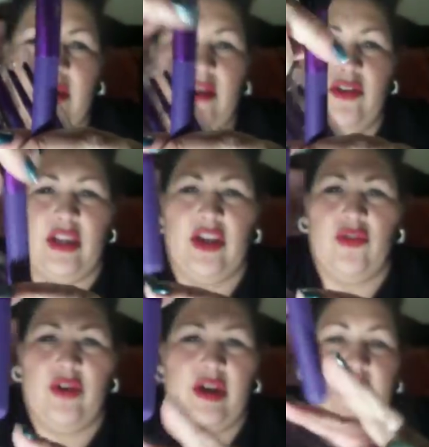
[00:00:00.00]

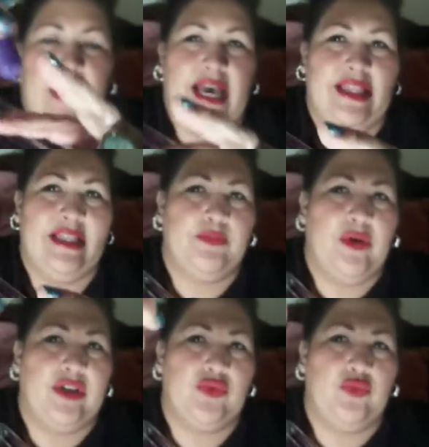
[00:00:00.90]
hear it, and this
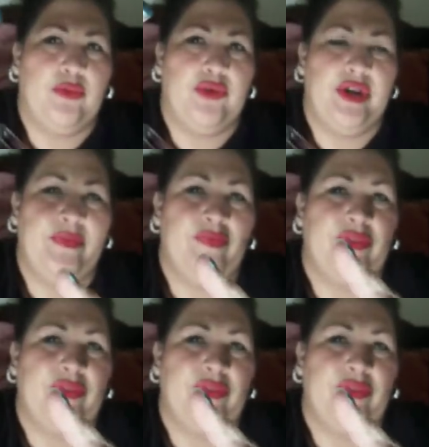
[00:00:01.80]
part's rubbery,